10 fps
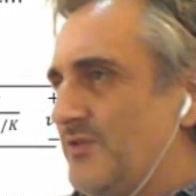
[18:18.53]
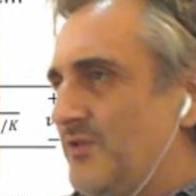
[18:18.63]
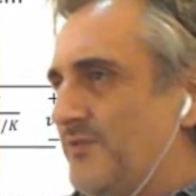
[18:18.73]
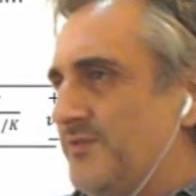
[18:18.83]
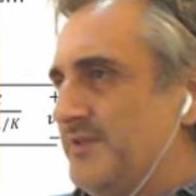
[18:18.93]

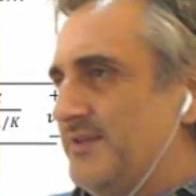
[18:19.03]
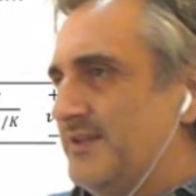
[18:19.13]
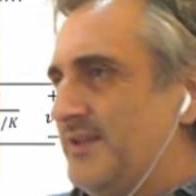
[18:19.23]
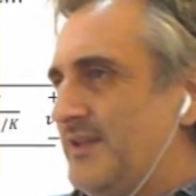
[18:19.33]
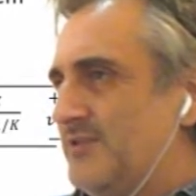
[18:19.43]
of
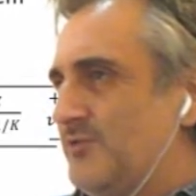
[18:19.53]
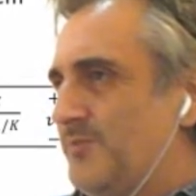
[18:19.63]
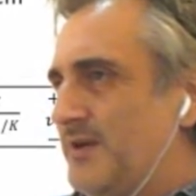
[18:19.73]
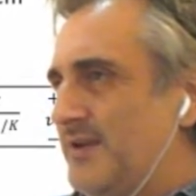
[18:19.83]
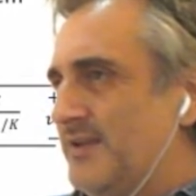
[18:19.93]
the gate to
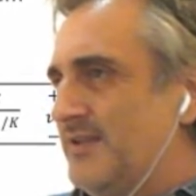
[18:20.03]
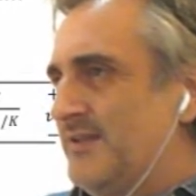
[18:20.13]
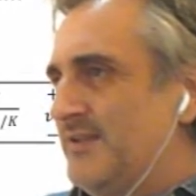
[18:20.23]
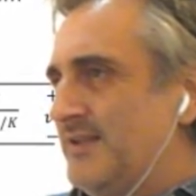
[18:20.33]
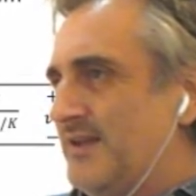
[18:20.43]
bulk
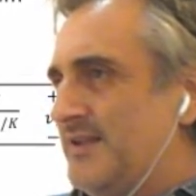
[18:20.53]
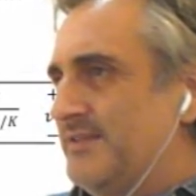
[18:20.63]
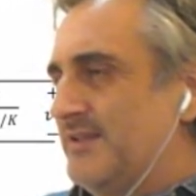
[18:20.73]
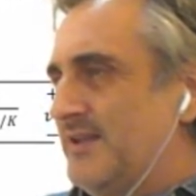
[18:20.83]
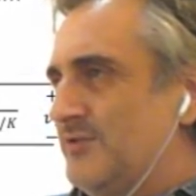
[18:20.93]

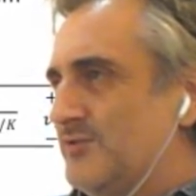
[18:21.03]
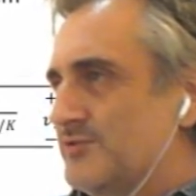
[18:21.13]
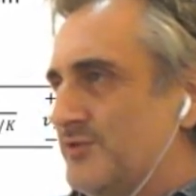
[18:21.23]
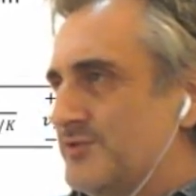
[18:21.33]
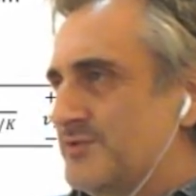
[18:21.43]
and the gate to
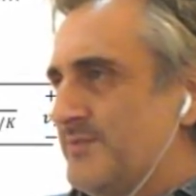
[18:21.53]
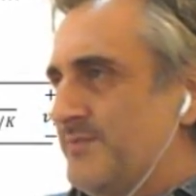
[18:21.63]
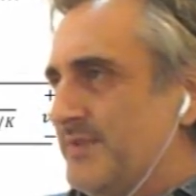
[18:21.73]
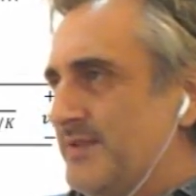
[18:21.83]
source.